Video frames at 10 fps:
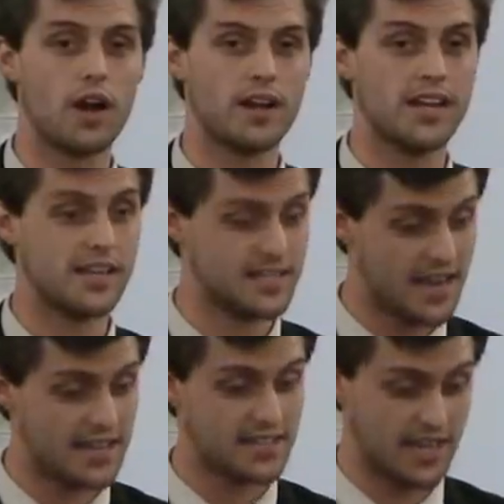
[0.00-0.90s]
he
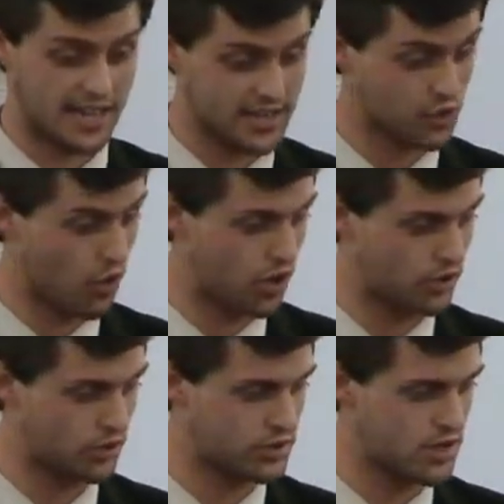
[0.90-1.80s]
says that his
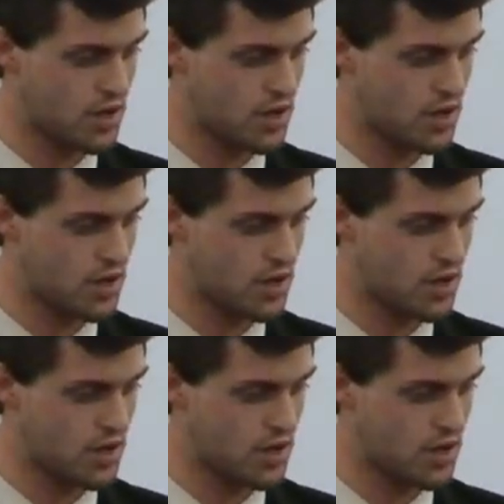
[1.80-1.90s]
oracles